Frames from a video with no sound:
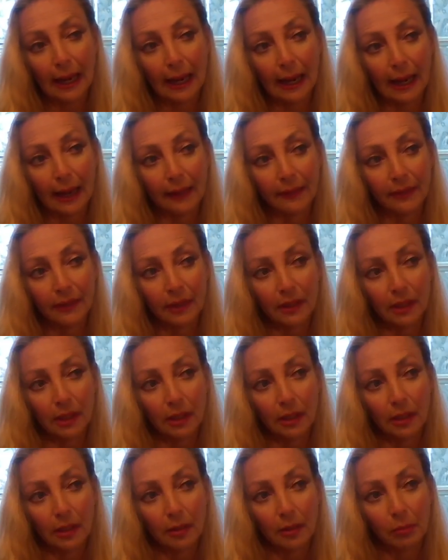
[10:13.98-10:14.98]
and
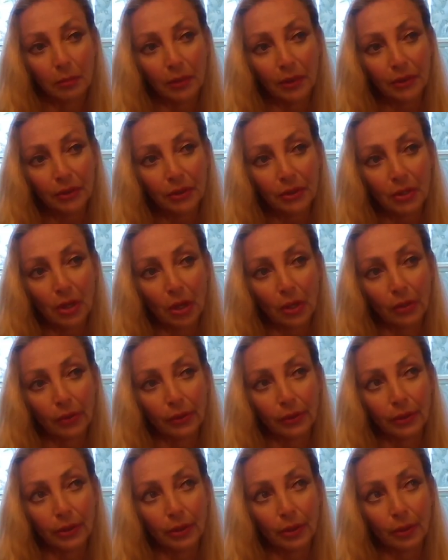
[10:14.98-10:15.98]
the $1 million
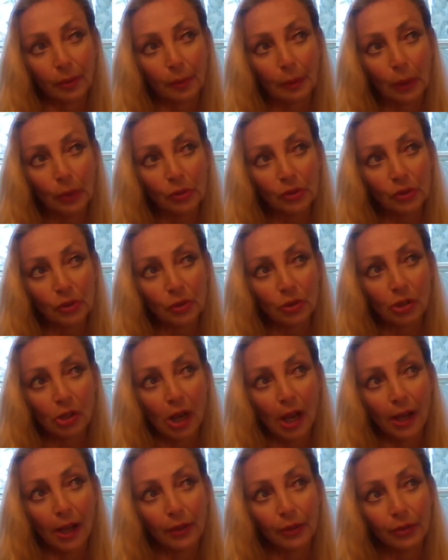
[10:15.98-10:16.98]
a year poster
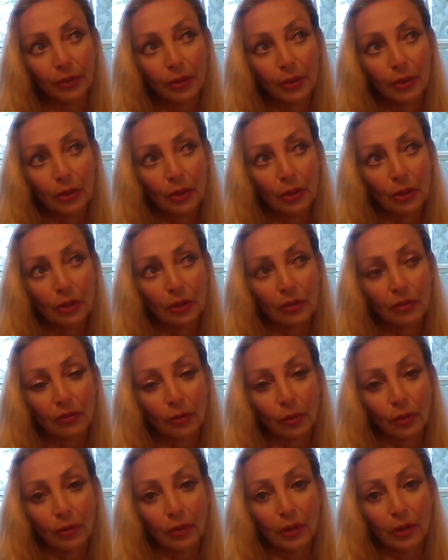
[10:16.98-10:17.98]
child
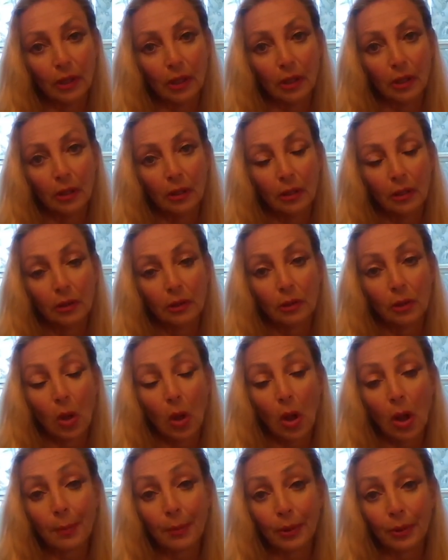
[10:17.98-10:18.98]
for the
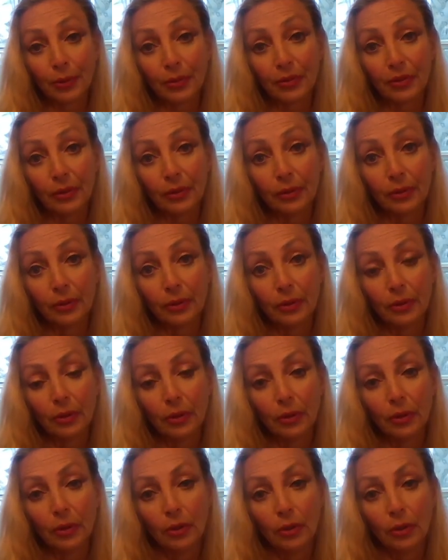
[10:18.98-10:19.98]
law person
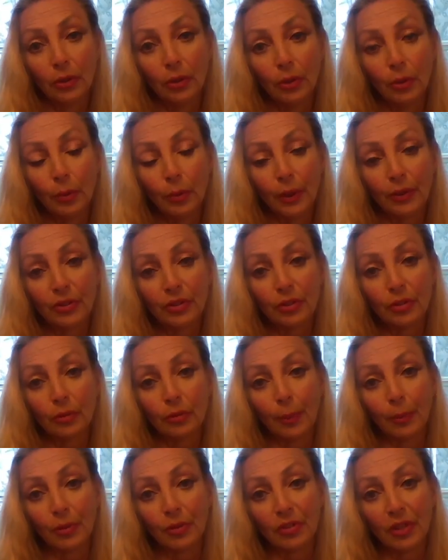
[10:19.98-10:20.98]
who was to
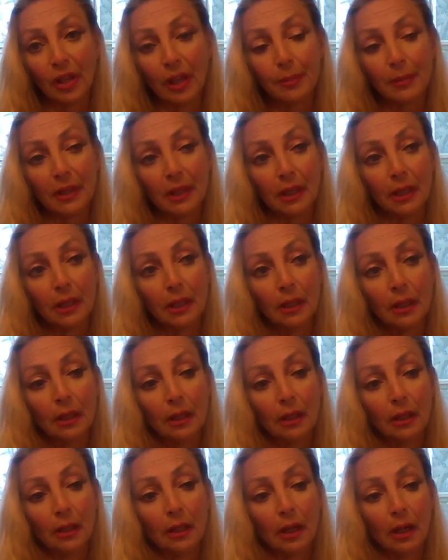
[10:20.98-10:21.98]
represent me,
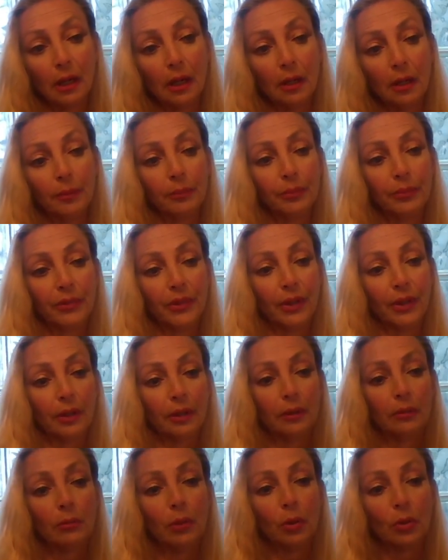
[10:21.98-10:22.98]

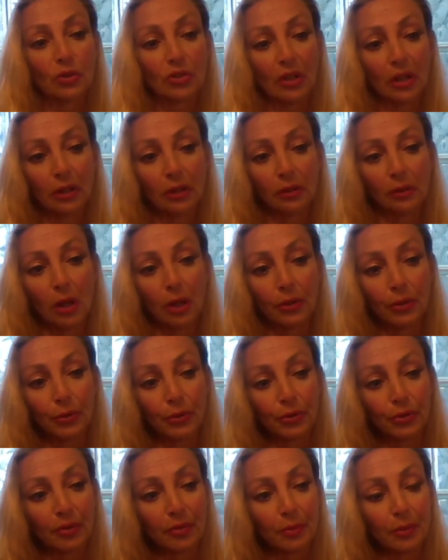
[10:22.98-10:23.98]
the motorcycle
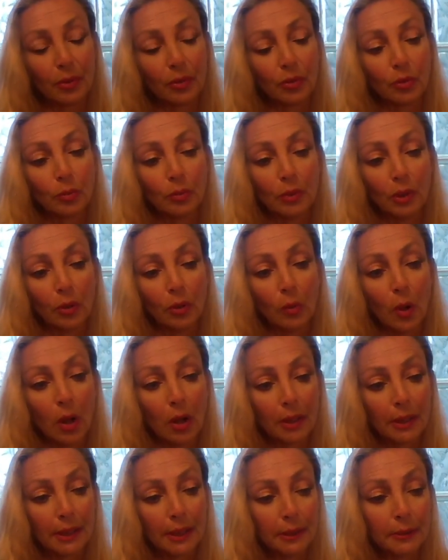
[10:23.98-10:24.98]
lawyers in
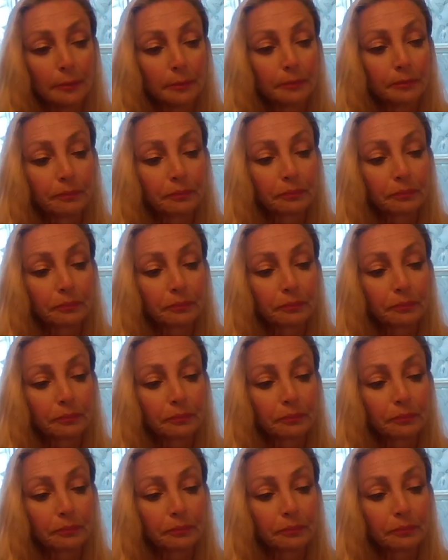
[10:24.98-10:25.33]
Milwaukee.